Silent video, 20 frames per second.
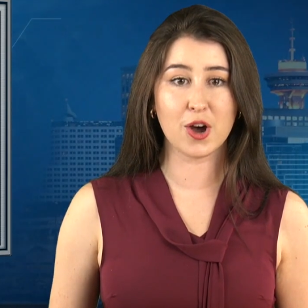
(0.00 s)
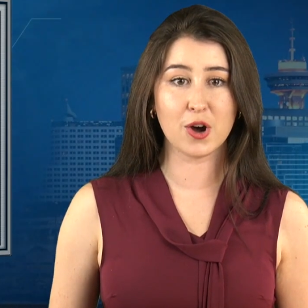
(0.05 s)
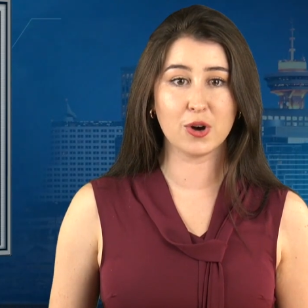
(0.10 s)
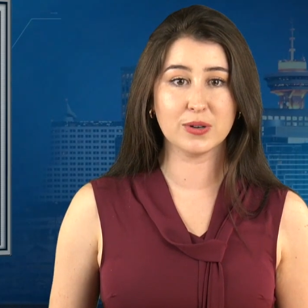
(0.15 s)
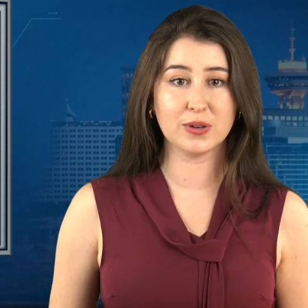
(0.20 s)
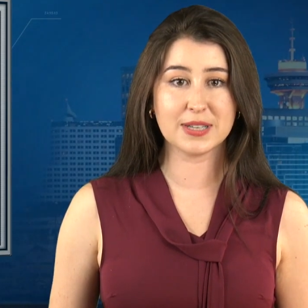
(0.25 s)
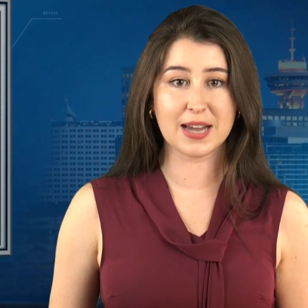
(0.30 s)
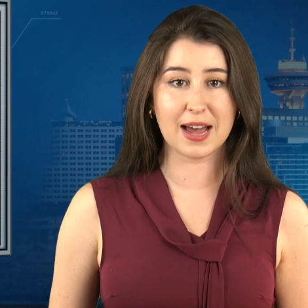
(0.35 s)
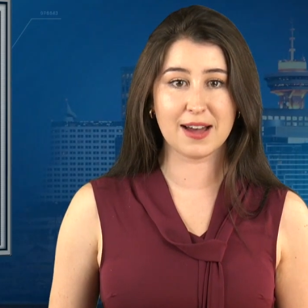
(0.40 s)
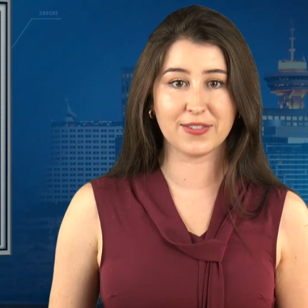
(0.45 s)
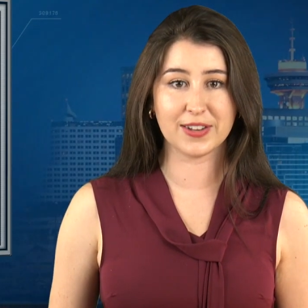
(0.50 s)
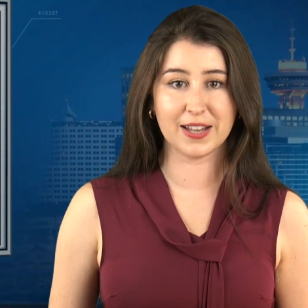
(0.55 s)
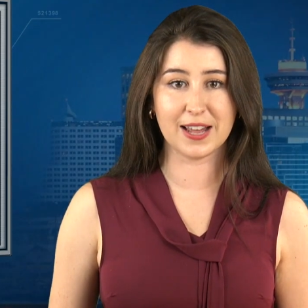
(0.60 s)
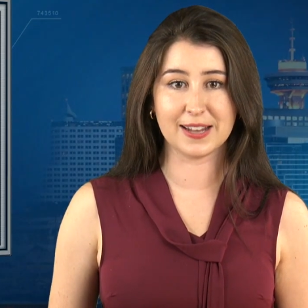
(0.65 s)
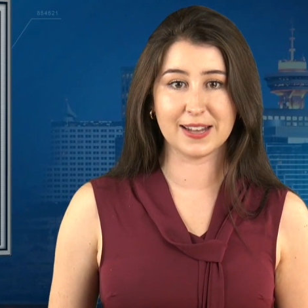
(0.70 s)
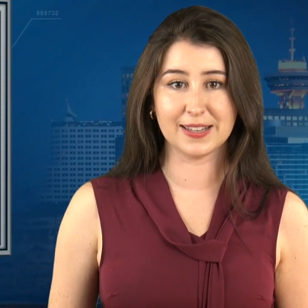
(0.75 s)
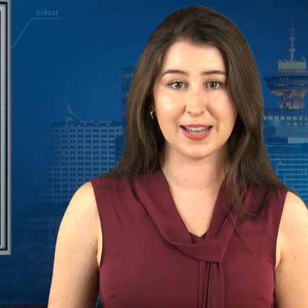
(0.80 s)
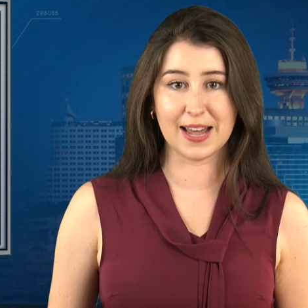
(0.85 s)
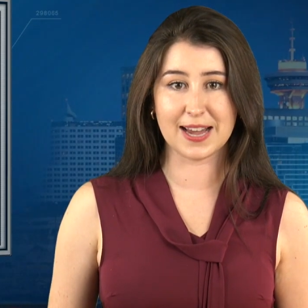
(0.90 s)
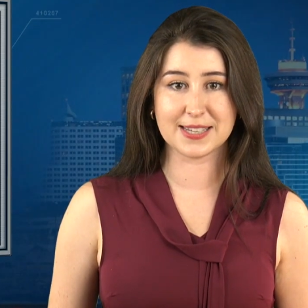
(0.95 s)
owned
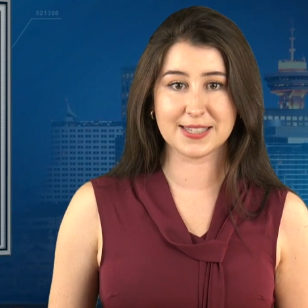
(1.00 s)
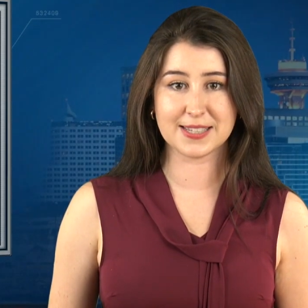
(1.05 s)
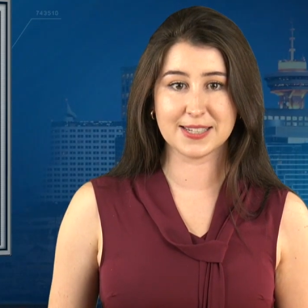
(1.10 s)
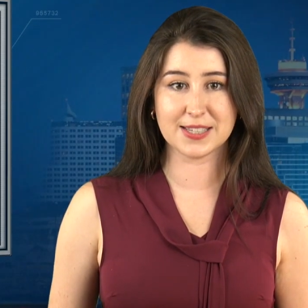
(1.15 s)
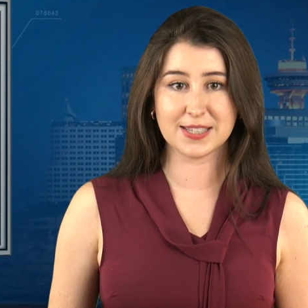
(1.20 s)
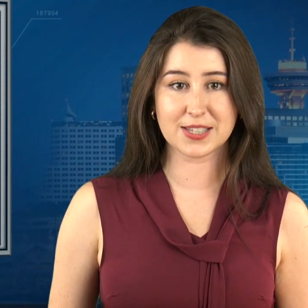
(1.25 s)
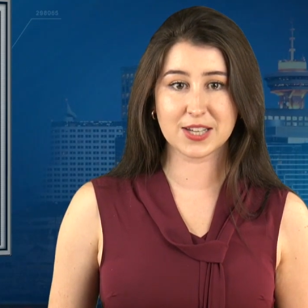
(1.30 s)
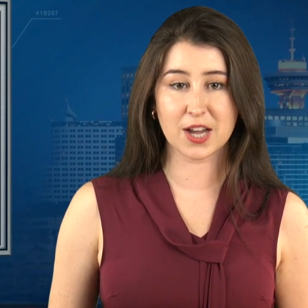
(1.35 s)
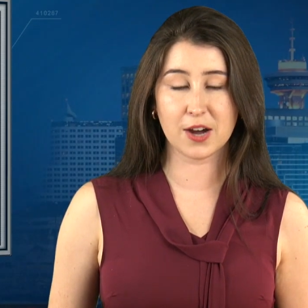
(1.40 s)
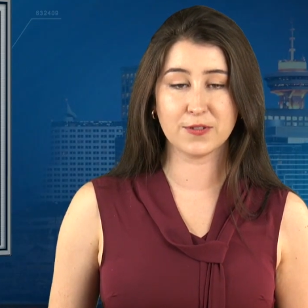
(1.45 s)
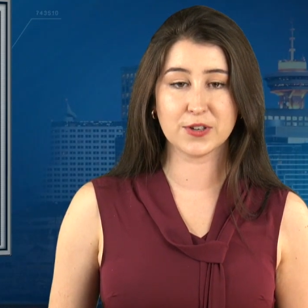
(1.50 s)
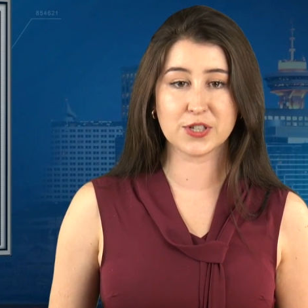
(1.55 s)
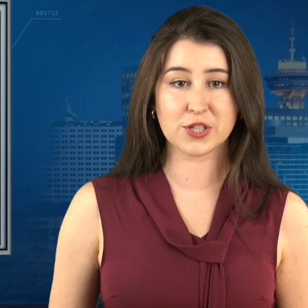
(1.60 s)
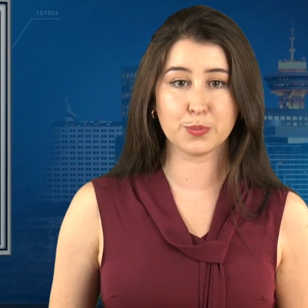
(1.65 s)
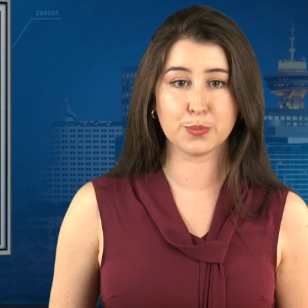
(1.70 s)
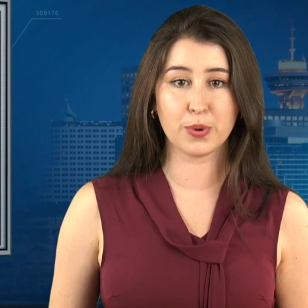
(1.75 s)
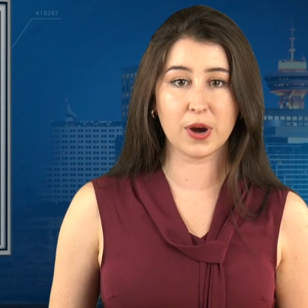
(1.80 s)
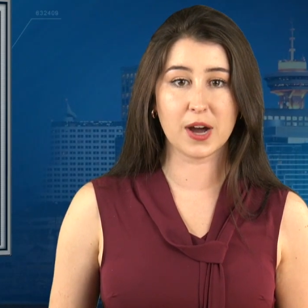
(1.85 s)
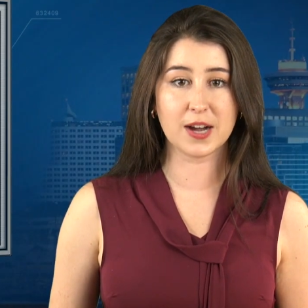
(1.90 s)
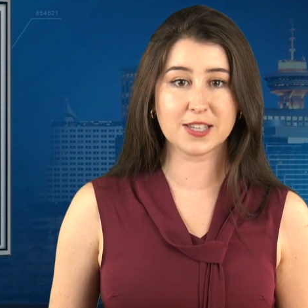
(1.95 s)
Alvalade license covers
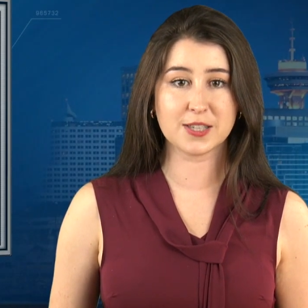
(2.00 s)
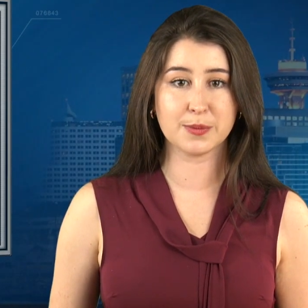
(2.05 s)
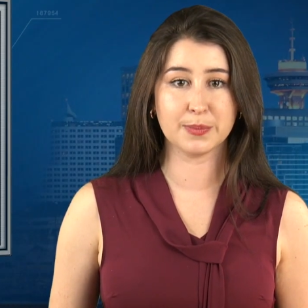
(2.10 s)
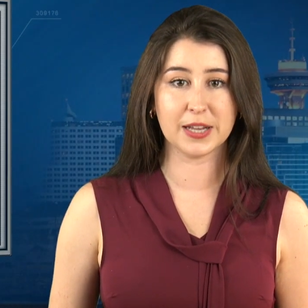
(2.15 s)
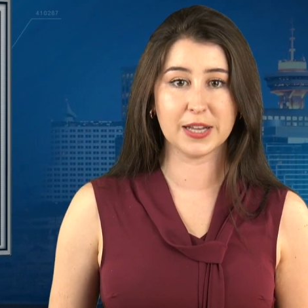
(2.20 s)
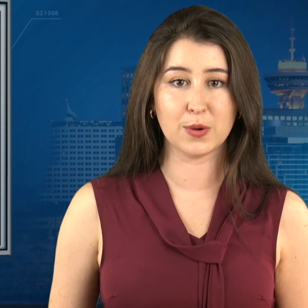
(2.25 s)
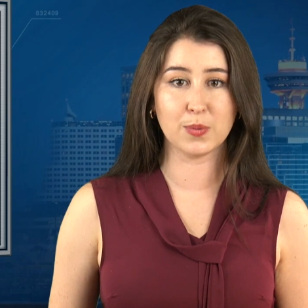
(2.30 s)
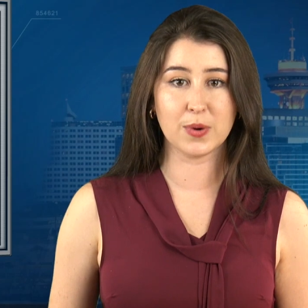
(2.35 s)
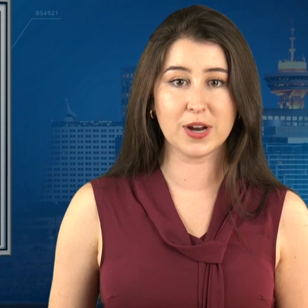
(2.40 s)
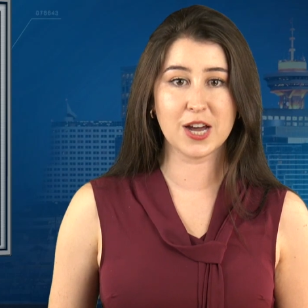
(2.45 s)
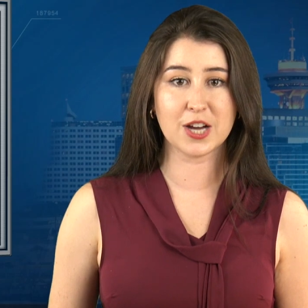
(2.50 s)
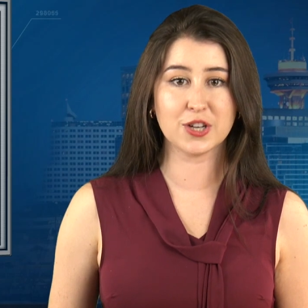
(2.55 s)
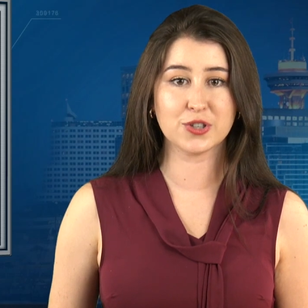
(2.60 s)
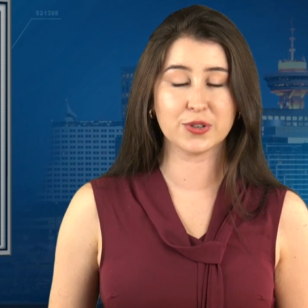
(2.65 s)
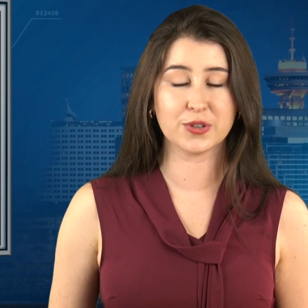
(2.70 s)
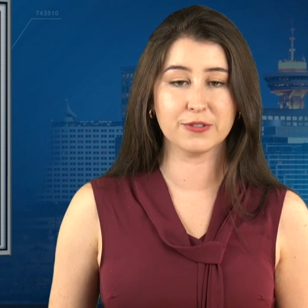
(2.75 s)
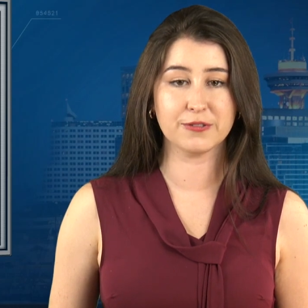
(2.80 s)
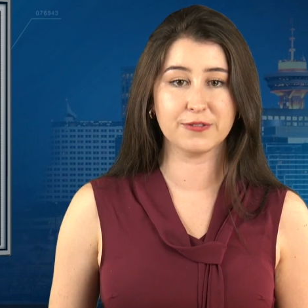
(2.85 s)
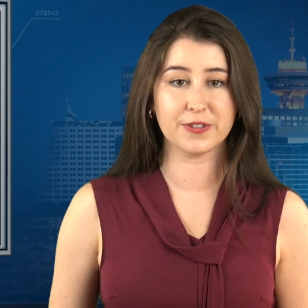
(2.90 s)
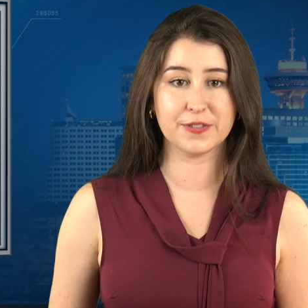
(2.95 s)
approximately
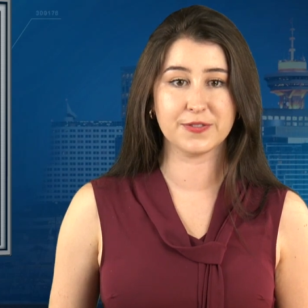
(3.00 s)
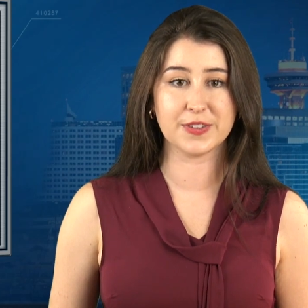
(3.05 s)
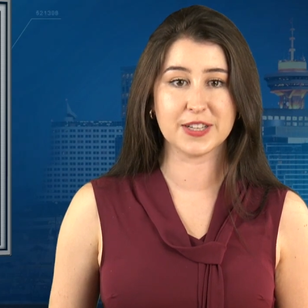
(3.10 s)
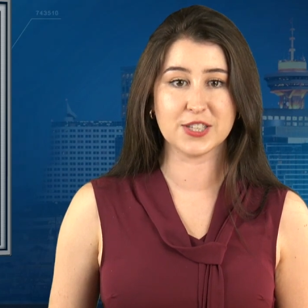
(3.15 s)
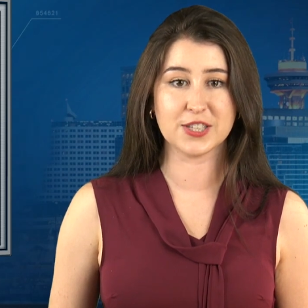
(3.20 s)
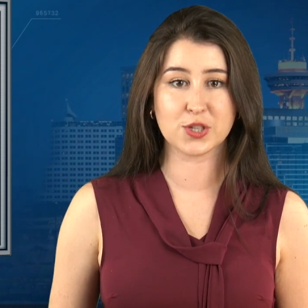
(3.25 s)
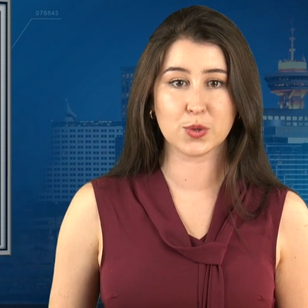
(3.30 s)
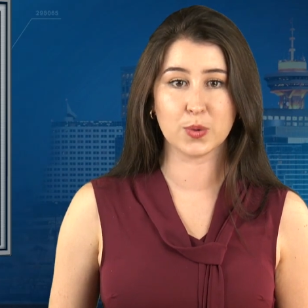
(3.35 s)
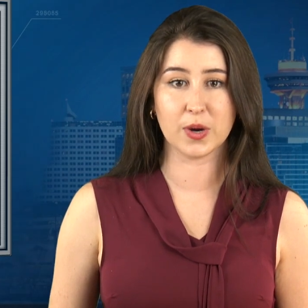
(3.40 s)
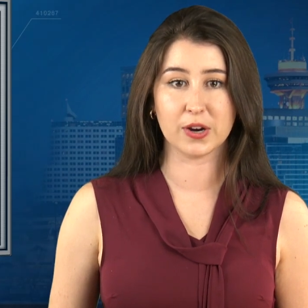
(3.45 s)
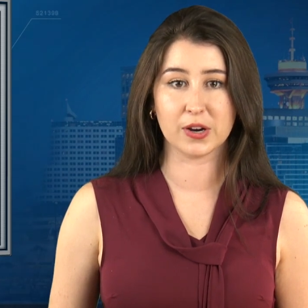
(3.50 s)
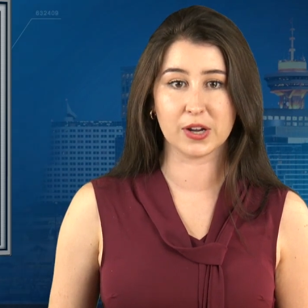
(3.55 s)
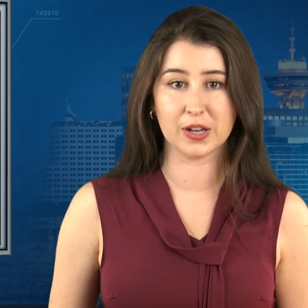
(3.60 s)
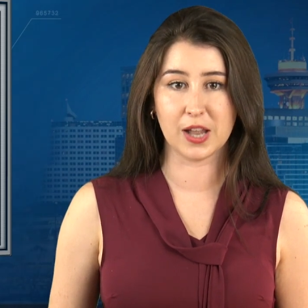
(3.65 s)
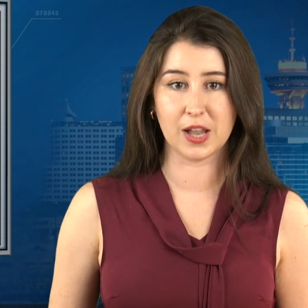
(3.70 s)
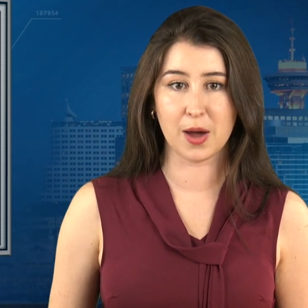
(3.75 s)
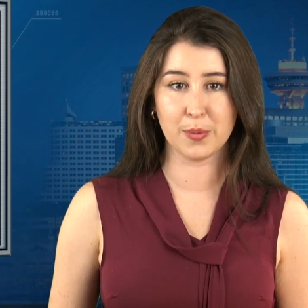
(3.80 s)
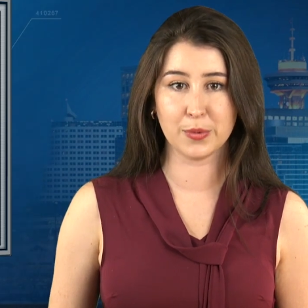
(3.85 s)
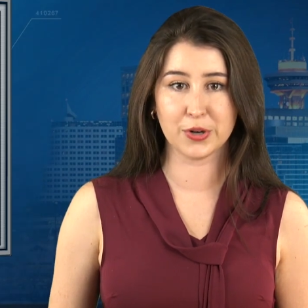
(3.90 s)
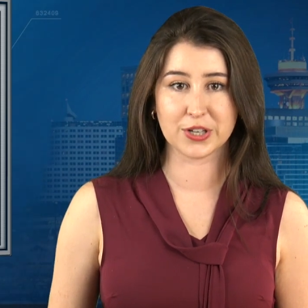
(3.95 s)
115 square
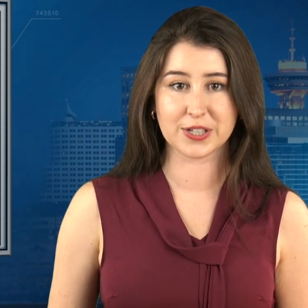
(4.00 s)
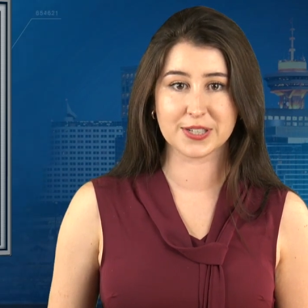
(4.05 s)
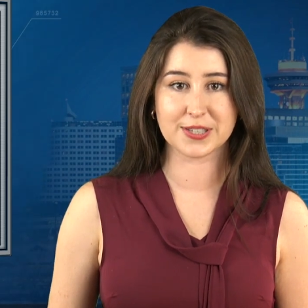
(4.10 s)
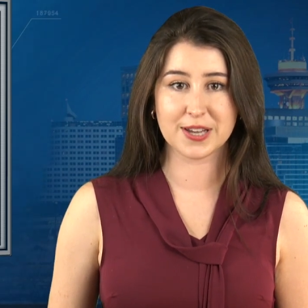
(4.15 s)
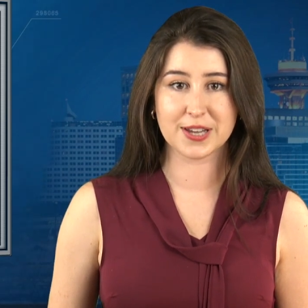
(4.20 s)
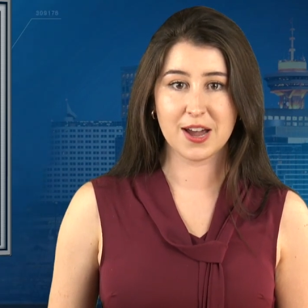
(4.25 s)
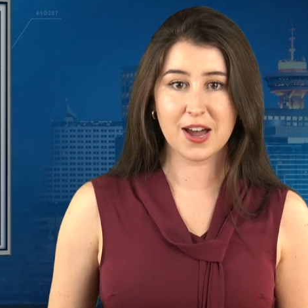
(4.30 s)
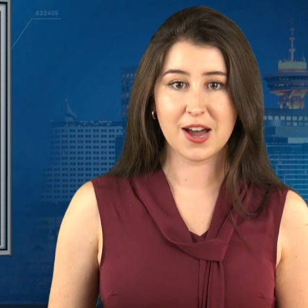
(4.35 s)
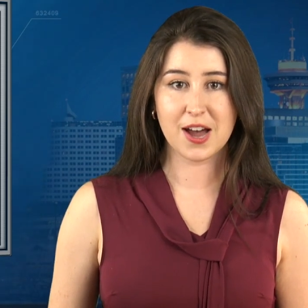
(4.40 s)
kilometers